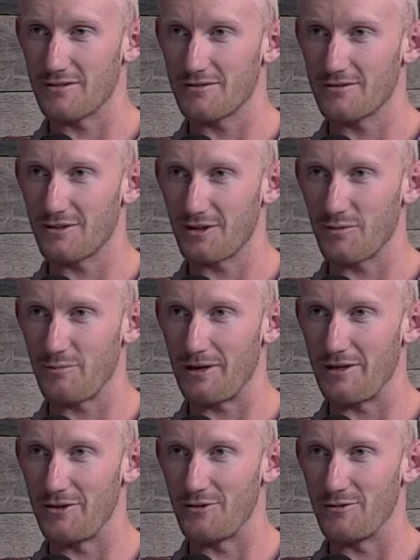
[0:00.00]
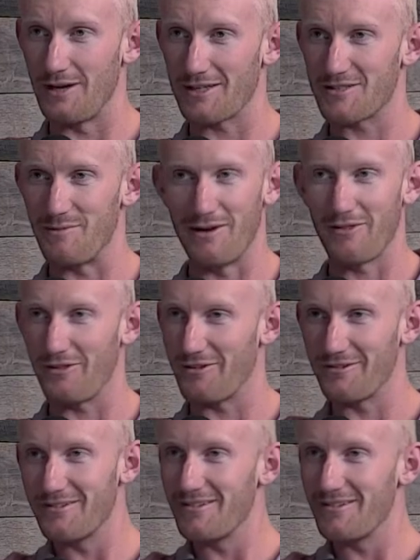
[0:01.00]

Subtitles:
They don't care about that.